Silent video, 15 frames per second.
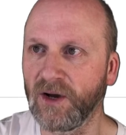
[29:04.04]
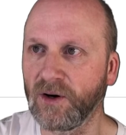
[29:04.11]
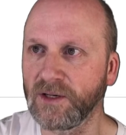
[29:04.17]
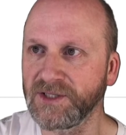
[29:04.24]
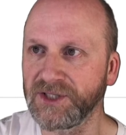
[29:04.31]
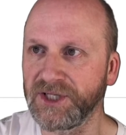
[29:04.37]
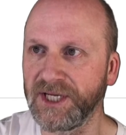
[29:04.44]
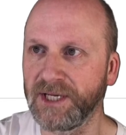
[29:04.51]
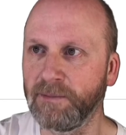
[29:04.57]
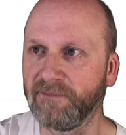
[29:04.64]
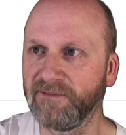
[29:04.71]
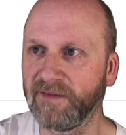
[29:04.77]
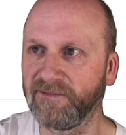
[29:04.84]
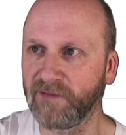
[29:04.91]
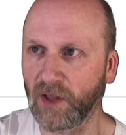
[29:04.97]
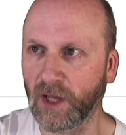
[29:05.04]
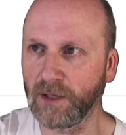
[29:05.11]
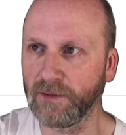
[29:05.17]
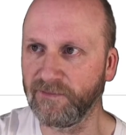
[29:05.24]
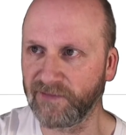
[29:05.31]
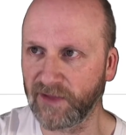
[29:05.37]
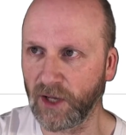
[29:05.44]
ostium of the
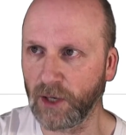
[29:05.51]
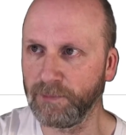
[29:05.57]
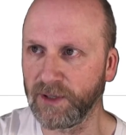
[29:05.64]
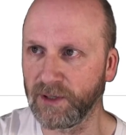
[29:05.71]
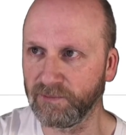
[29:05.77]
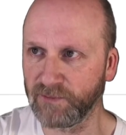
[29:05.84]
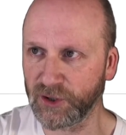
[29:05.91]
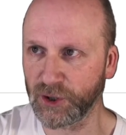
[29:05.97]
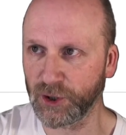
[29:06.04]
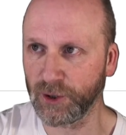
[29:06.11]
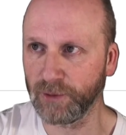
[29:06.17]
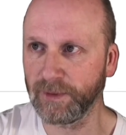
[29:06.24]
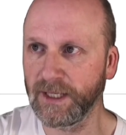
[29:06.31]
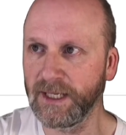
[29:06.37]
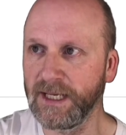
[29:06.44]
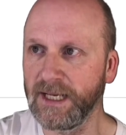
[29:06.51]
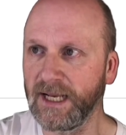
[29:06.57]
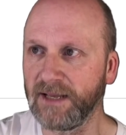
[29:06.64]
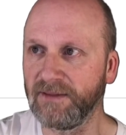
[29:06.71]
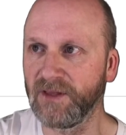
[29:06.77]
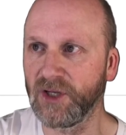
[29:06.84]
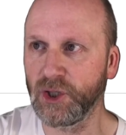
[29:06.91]
fallopian tube
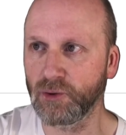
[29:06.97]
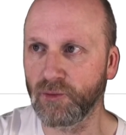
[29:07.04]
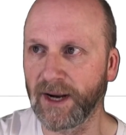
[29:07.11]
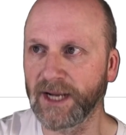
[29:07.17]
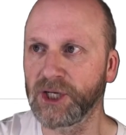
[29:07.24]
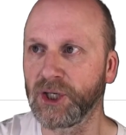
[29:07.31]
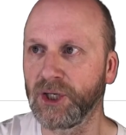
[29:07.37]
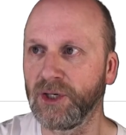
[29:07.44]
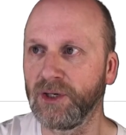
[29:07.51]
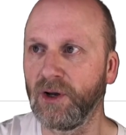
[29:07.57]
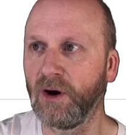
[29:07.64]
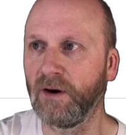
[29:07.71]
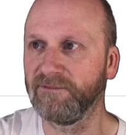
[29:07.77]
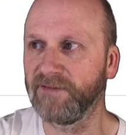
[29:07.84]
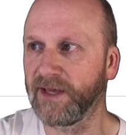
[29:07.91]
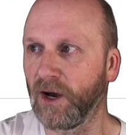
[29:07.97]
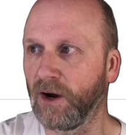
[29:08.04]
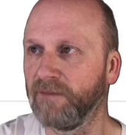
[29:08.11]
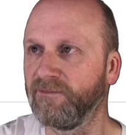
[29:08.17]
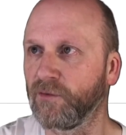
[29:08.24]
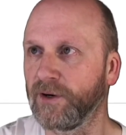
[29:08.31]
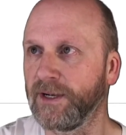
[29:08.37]
in the direction of the
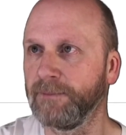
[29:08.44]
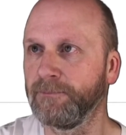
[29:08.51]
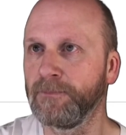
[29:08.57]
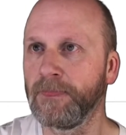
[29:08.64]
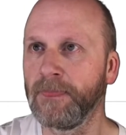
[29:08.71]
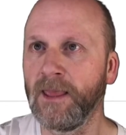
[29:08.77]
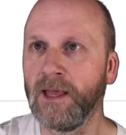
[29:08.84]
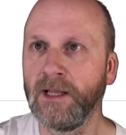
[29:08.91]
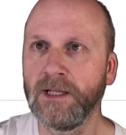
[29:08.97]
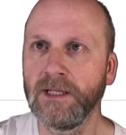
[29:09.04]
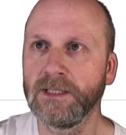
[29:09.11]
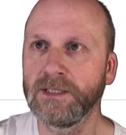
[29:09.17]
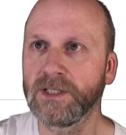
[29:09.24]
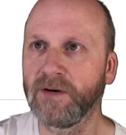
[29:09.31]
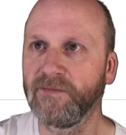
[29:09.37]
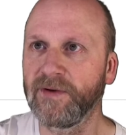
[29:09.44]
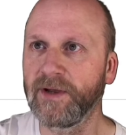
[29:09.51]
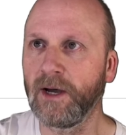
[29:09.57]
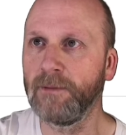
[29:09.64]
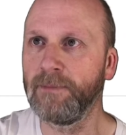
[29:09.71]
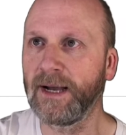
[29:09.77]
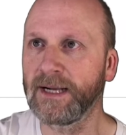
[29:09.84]
ovary. So if we
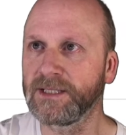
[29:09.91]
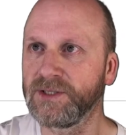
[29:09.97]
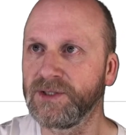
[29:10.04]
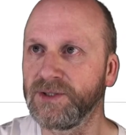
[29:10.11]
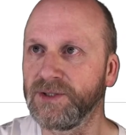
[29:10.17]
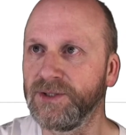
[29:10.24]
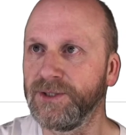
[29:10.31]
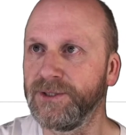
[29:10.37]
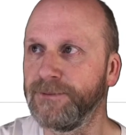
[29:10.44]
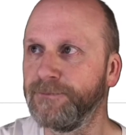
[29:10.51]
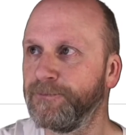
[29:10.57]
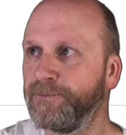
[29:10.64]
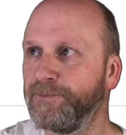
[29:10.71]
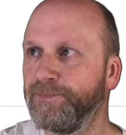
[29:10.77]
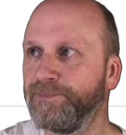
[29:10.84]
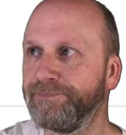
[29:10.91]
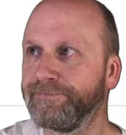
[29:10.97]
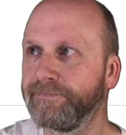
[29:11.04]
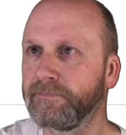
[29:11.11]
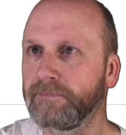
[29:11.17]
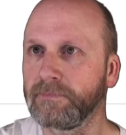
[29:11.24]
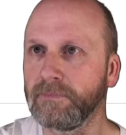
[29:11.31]
go back to
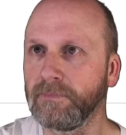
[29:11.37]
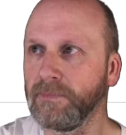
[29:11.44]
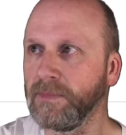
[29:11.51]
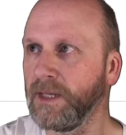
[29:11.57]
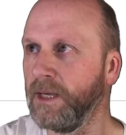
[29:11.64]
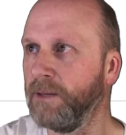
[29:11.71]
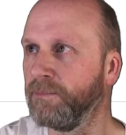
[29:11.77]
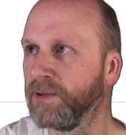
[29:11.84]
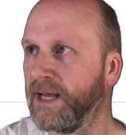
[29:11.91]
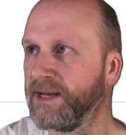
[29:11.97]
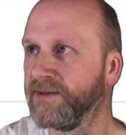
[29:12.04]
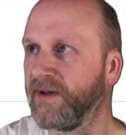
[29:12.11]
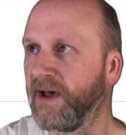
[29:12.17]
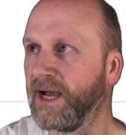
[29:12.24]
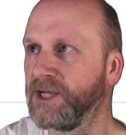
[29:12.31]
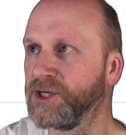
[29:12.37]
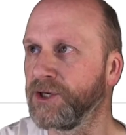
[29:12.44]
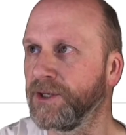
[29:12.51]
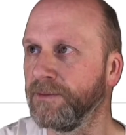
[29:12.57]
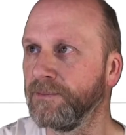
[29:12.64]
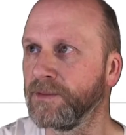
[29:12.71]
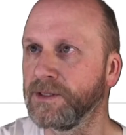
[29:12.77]

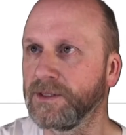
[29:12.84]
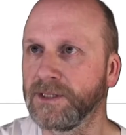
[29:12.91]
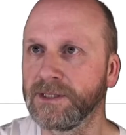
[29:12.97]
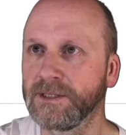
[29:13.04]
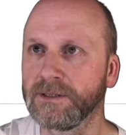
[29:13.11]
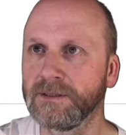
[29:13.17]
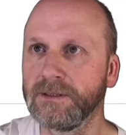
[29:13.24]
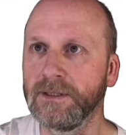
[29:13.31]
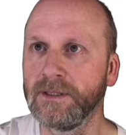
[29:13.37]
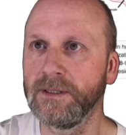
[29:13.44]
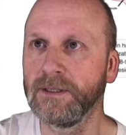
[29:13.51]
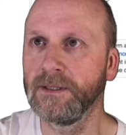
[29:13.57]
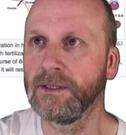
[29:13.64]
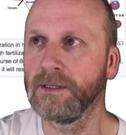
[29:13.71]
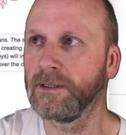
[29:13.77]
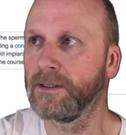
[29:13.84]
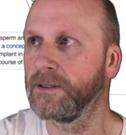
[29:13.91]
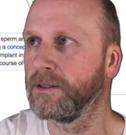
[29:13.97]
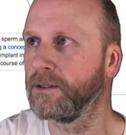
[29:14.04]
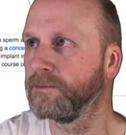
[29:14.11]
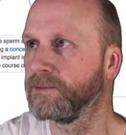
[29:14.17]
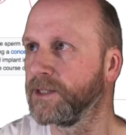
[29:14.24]
implantation, so just,
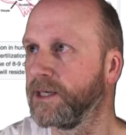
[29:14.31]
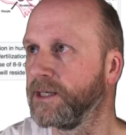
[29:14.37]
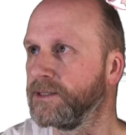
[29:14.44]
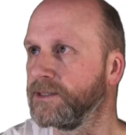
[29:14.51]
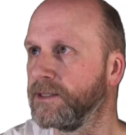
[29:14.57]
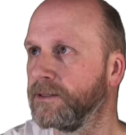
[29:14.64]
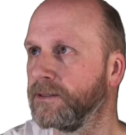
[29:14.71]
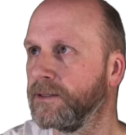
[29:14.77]
oops, daisy,